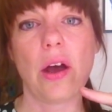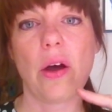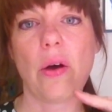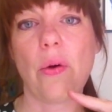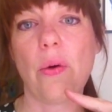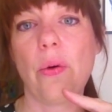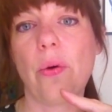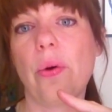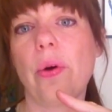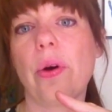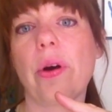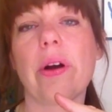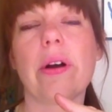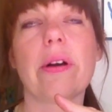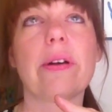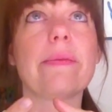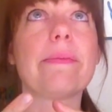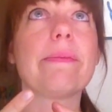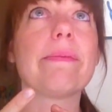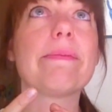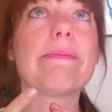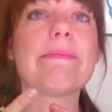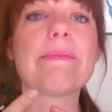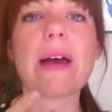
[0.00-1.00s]

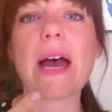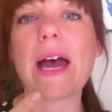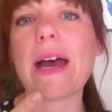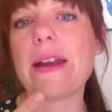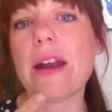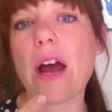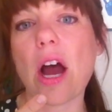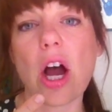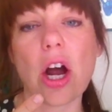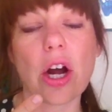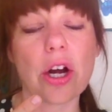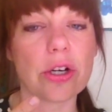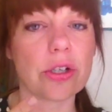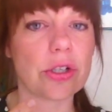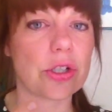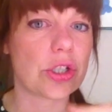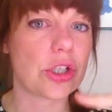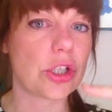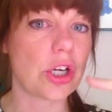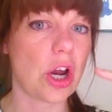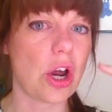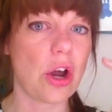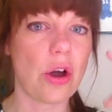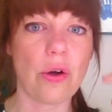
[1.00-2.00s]
or an art
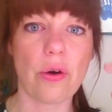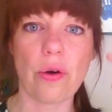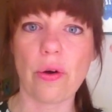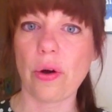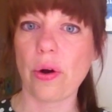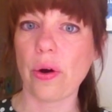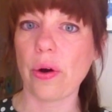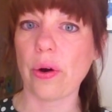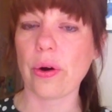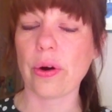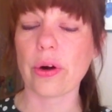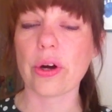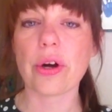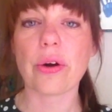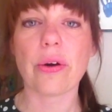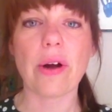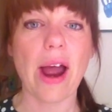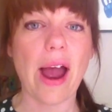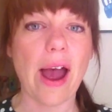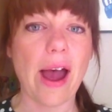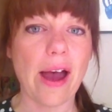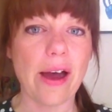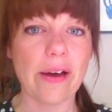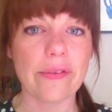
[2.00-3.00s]
show or
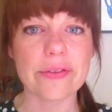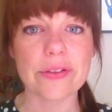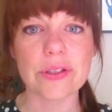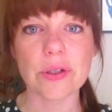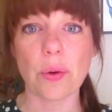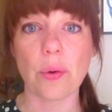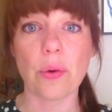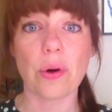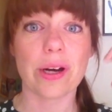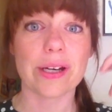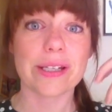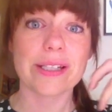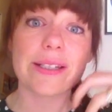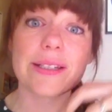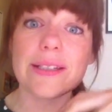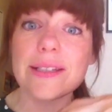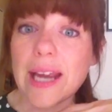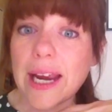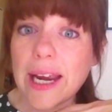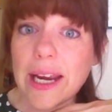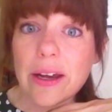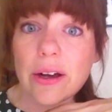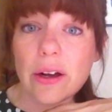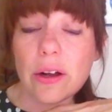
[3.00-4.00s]
crafts or a
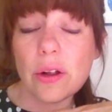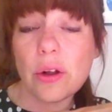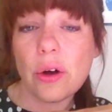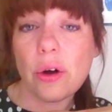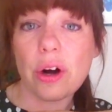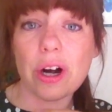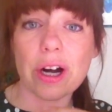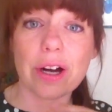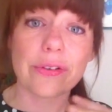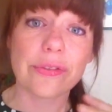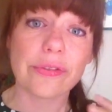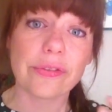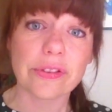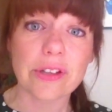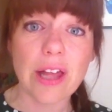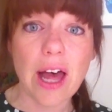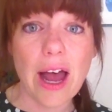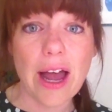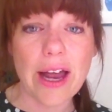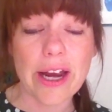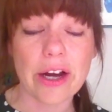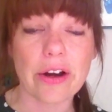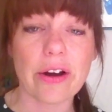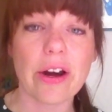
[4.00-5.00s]
sale or a
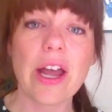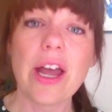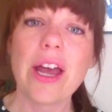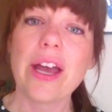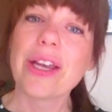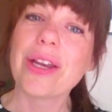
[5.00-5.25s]
flyer.